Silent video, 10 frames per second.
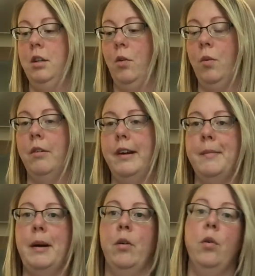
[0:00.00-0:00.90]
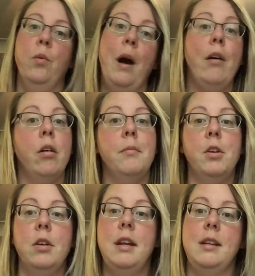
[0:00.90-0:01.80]
you know, worried about, oh, how come
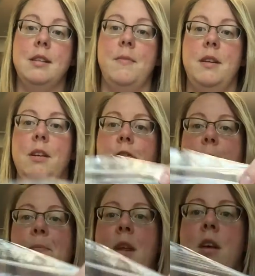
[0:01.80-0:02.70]
you're eating something different?